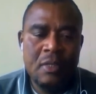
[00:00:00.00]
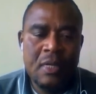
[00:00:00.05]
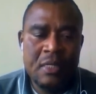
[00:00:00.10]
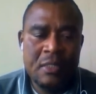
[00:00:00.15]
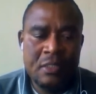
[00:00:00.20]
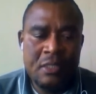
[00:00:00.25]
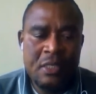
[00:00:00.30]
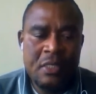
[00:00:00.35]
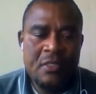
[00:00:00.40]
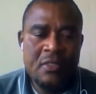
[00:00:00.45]

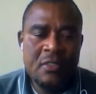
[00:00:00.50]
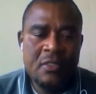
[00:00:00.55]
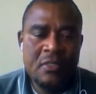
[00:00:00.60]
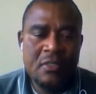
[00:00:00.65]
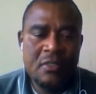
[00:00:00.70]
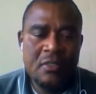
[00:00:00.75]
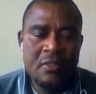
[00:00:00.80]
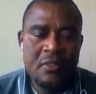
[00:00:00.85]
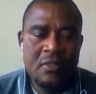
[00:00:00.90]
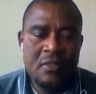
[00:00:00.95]
That
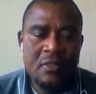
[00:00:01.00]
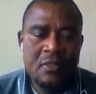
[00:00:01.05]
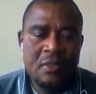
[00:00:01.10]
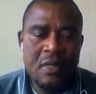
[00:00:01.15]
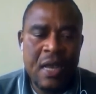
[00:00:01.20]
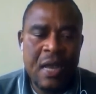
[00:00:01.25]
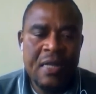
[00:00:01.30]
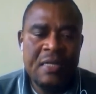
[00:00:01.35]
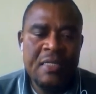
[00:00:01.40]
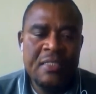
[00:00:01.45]
is
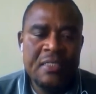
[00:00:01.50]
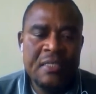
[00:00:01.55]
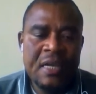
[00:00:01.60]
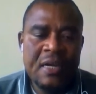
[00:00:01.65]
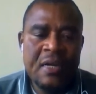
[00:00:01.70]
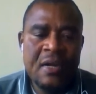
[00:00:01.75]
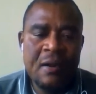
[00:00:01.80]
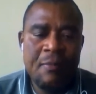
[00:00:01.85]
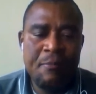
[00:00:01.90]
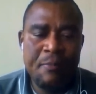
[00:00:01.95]
an
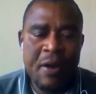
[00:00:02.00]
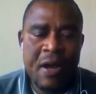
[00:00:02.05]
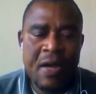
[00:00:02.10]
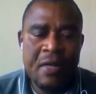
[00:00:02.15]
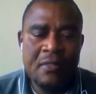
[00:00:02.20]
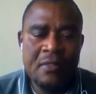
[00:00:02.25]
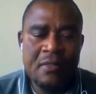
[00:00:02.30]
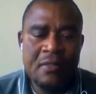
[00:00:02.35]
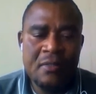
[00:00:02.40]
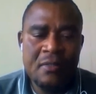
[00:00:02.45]
integral
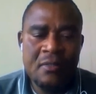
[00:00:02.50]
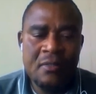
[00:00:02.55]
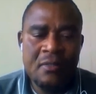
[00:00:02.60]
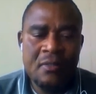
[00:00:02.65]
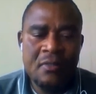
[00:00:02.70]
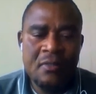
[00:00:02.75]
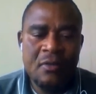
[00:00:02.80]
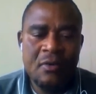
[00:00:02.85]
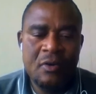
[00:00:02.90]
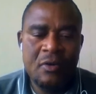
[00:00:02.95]
part
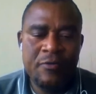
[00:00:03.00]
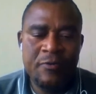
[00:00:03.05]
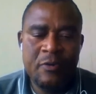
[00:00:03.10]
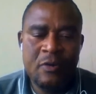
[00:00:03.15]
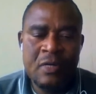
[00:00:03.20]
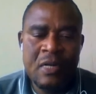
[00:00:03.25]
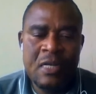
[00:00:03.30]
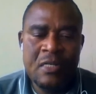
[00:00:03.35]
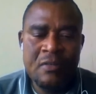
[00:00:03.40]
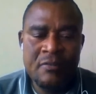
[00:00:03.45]
of
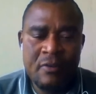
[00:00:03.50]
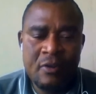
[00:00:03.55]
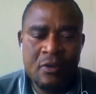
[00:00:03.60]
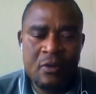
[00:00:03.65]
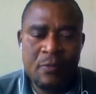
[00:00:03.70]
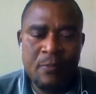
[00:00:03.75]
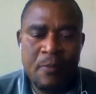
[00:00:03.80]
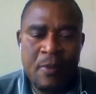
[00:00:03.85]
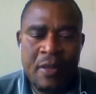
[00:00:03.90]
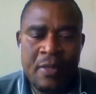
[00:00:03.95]

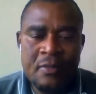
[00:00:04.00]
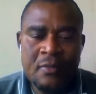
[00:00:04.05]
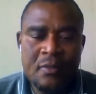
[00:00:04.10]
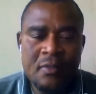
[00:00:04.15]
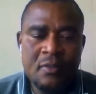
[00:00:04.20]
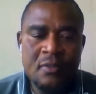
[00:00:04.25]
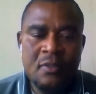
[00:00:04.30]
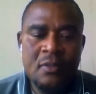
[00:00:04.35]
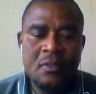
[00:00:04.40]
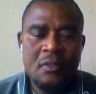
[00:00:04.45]

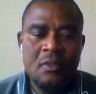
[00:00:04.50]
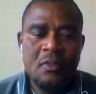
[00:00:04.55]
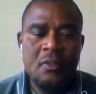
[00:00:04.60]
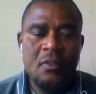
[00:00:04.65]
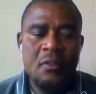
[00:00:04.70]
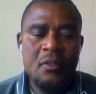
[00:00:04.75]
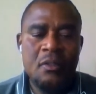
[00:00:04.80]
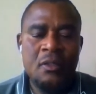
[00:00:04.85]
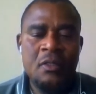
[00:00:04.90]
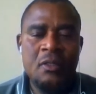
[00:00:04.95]
underdevelopment
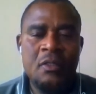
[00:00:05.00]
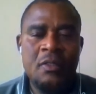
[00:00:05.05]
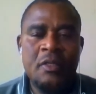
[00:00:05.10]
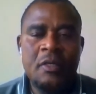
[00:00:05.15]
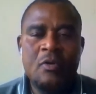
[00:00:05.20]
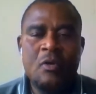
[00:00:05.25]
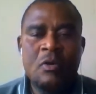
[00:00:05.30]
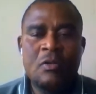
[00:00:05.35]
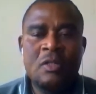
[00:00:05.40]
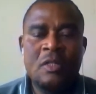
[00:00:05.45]
in
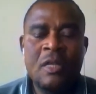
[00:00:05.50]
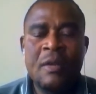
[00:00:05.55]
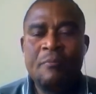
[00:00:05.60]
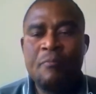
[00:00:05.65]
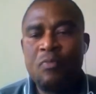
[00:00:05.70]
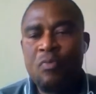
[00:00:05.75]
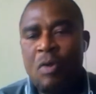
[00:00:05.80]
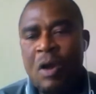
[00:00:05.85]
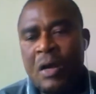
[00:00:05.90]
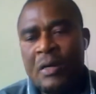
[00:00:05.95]
the
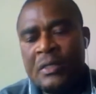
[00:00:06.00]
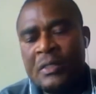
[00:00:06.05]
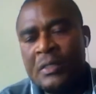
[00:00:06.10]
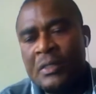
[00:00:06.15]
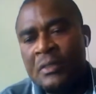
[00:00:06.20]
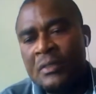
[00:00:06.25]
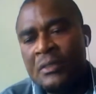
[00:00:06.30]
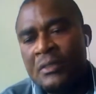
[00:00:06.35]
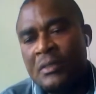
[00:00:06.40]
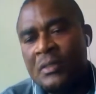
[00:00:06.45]

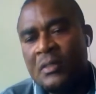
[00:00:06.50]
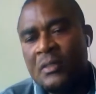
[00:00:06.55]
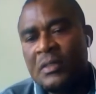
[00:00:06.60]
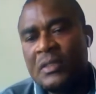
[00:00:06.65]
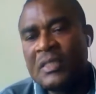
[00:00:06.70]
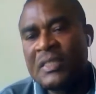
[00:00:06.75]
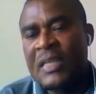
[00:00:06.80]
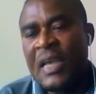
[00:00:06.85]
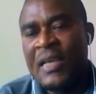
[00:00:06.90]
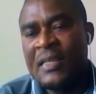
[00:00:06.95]
contemporary
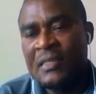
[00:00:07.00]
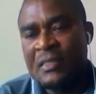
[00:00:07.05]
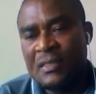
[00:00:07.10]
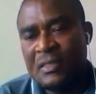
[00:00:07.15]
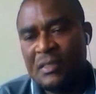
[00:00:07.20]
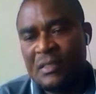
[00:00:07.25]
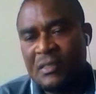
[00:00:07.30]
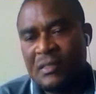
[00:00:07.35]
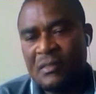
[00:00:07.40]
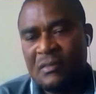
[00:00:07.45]

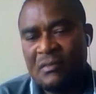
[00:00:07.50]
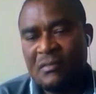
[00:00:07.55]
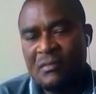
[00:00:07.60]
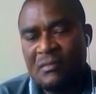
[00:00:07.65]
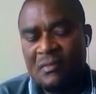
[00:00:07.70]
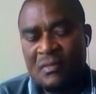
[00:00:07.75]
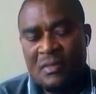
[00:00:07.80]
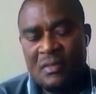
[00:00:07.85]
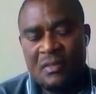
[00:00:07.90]
sense.